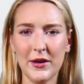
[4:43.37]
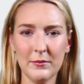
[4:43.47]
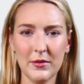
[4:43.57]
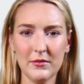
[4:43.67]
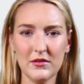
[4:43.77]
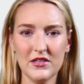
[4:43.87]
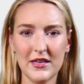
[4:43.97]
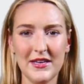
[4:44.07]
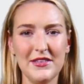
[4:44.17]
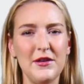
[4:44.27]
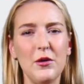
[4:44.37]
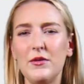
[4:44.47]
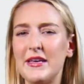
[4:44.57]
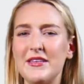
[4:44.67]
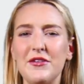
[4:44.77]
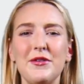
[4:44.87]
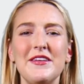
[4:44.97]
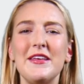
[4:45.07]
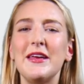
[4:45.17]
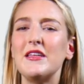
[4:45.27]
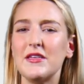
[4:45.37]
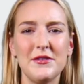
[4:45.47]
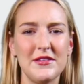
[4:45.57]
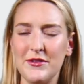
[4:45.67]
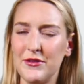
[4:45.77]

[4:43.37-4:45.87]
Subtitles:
revolutionizing cold case investigations.